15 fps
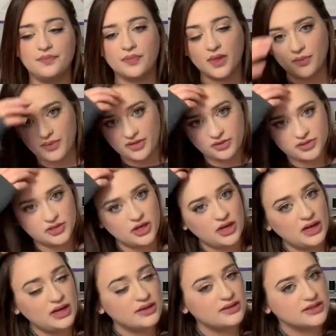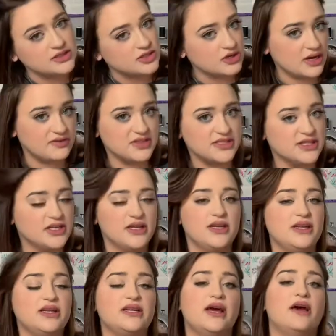But those are all things you're obviously going to
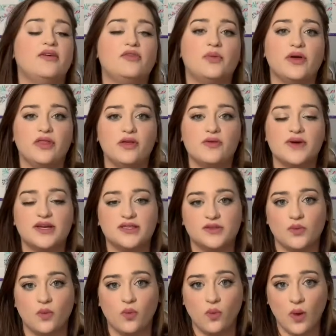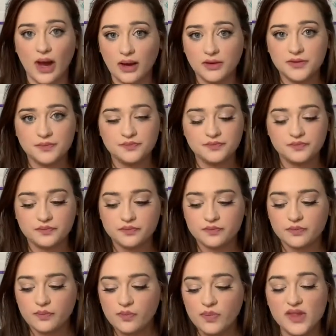need to have with you as well.
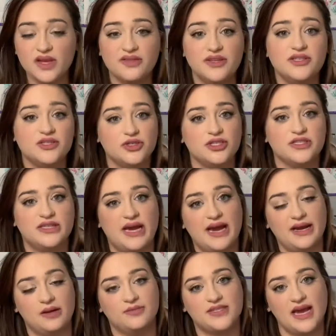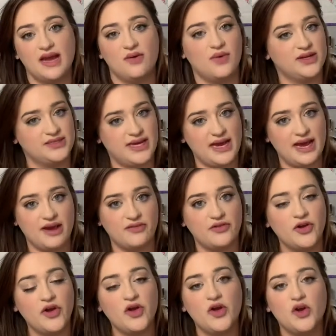These are just the items I want to have
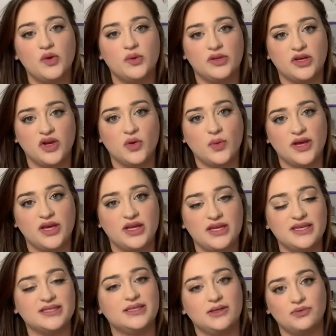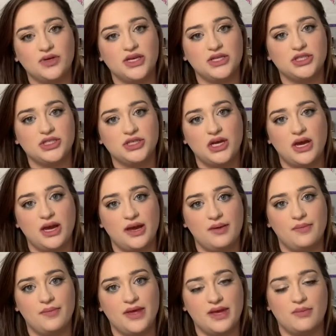within quick, easy reach
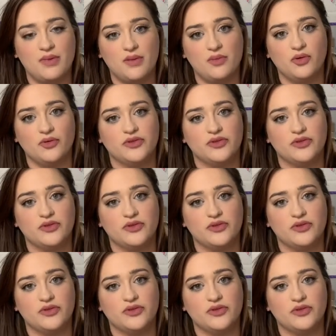in my booth.